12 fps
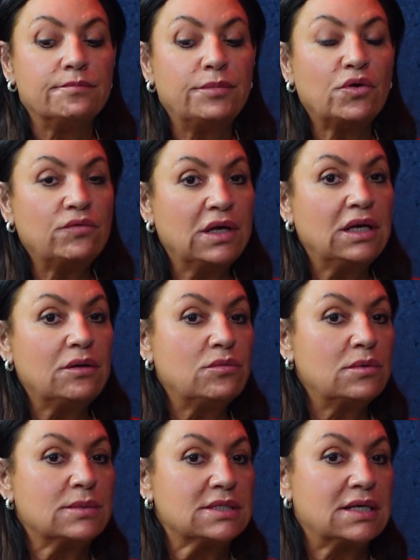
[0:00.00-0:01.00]
But really,
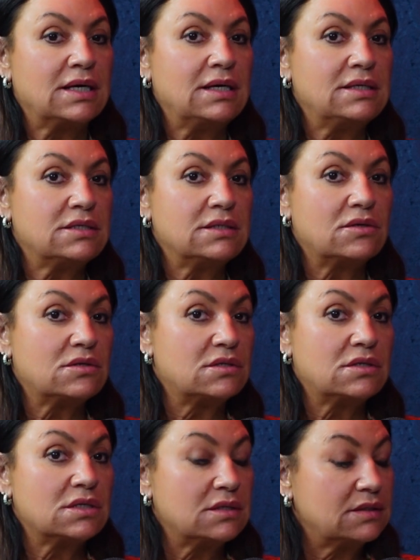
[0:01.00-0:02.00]
Women's Aid,
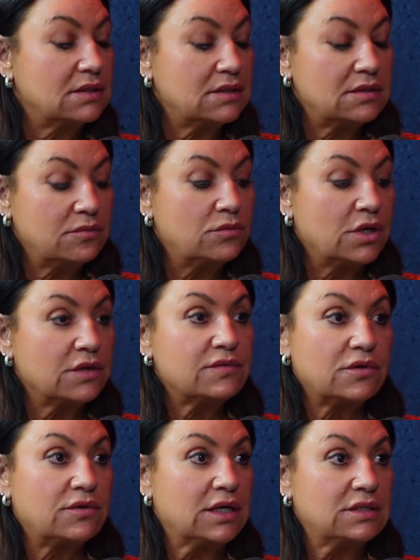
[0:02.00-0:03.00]
or one of
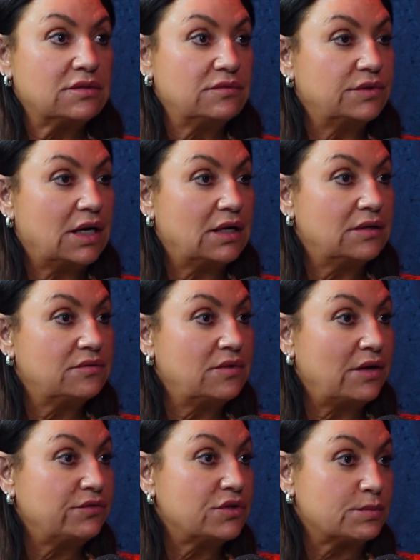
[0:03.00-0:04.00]
the great
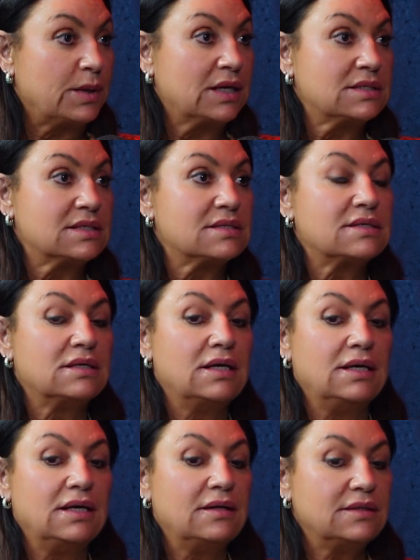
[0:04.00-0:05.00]
refuge places,
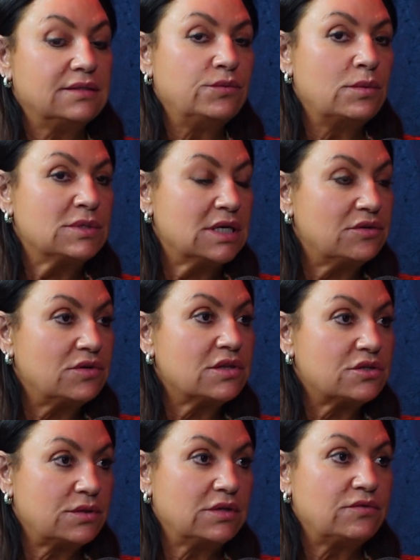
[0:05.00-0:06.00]
Women's Aid run
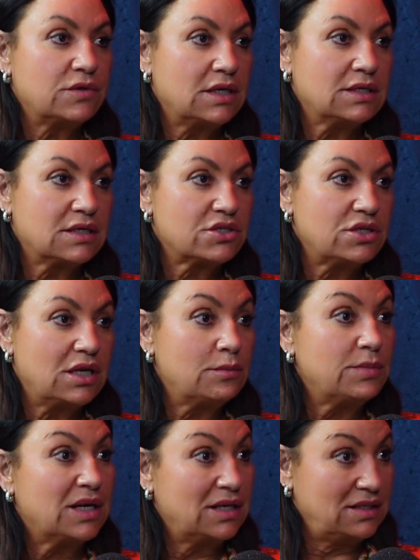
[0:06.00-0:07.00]
the 24-hour national
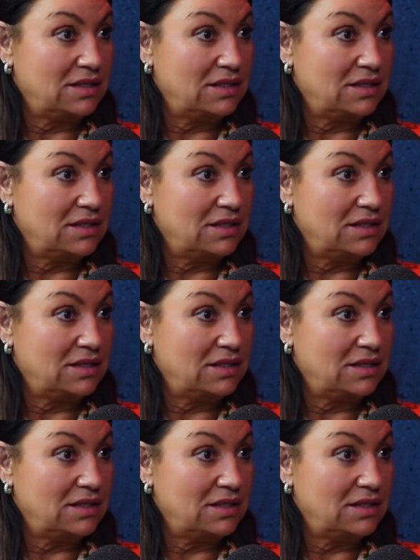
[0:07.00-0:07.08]
helpline.